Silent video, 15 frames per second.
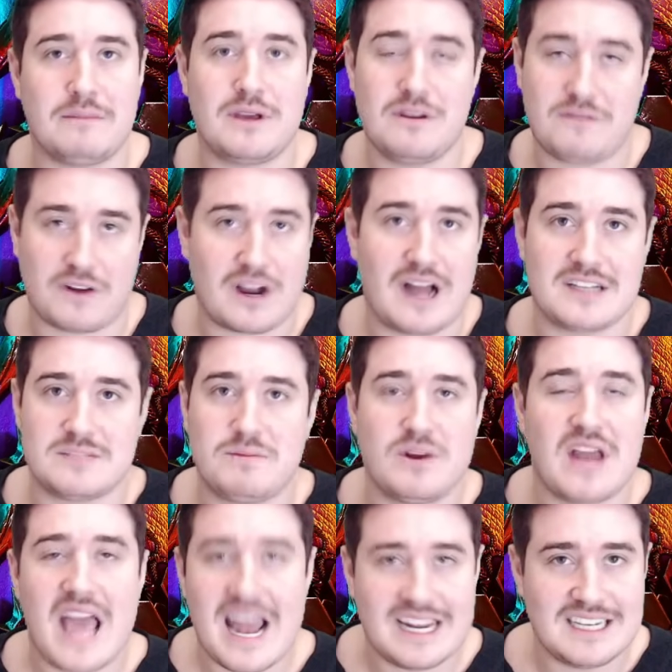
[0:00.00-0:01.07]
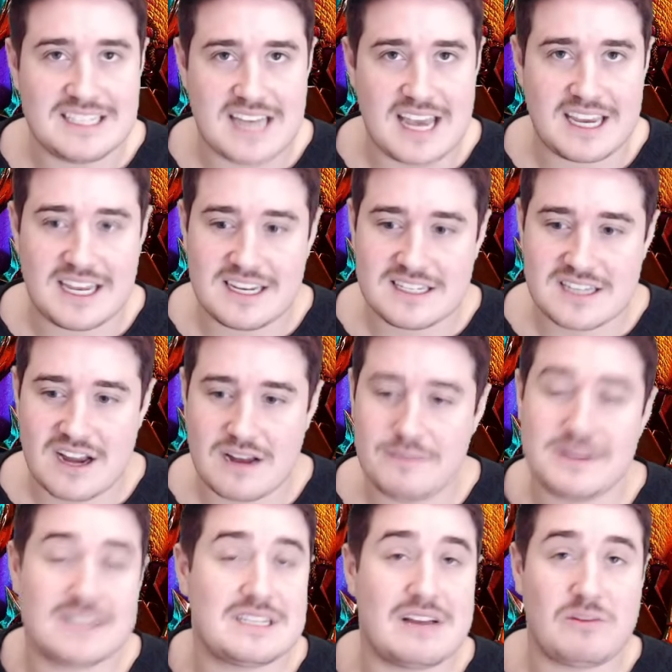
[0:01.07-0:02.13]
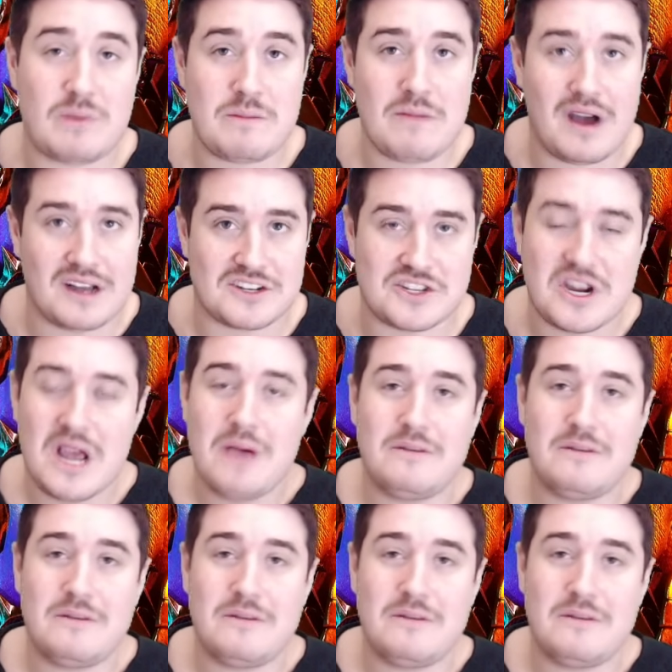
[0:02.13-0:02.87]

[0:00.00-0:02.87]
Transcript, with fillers: but you forgot to put any tankiness on him, it doesn't have to be much.